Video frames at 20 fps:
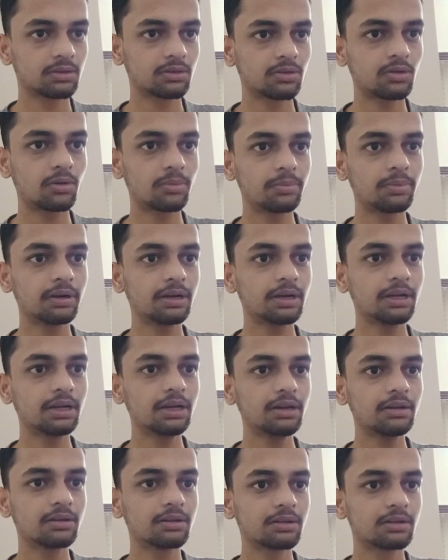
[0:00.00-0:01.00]
copied
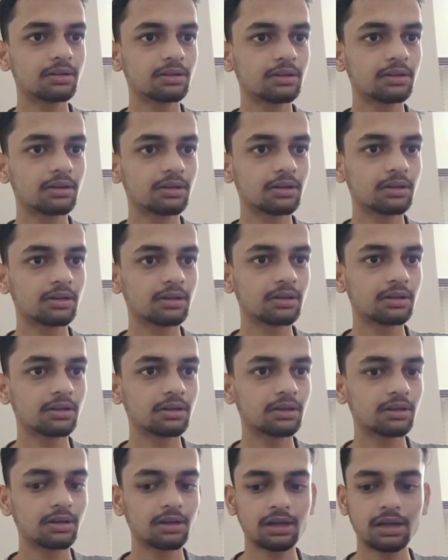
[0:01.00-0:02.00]
it,
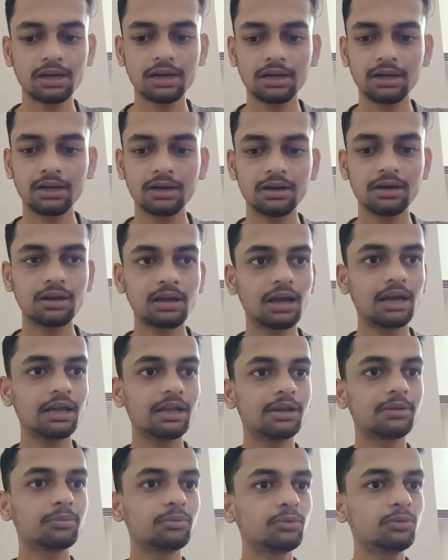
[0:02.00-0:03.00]
and I
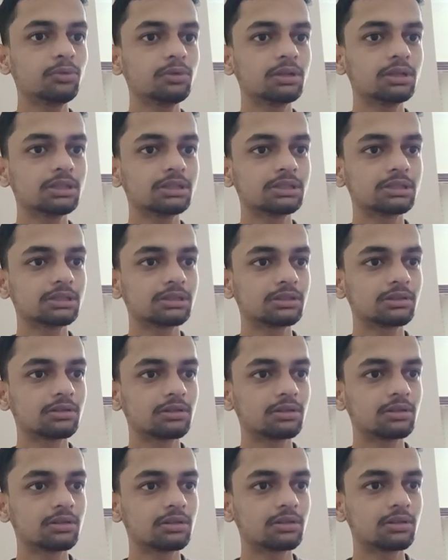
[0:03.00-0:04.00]
remove this
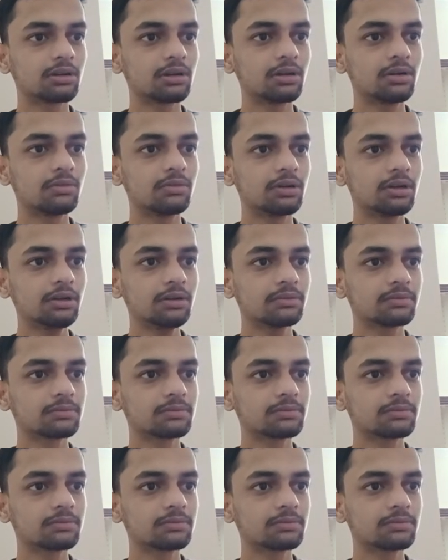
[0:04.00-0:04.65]
third one